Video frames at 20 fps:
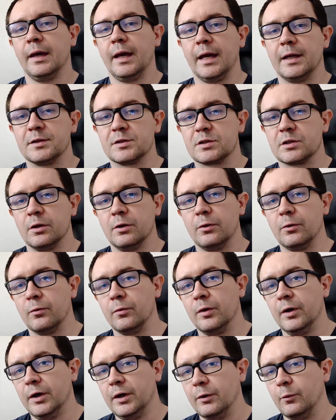and
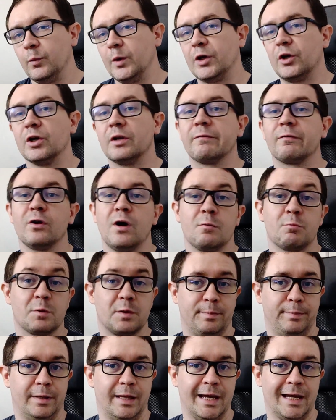so we could have gone
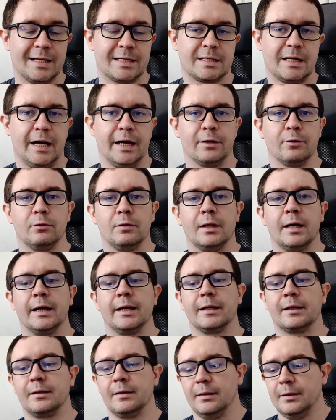with a bland title
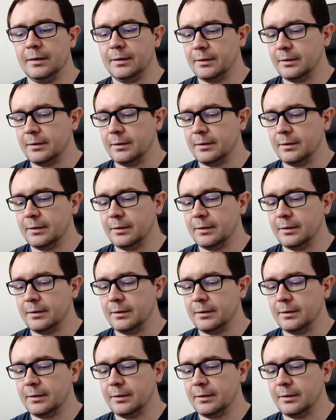like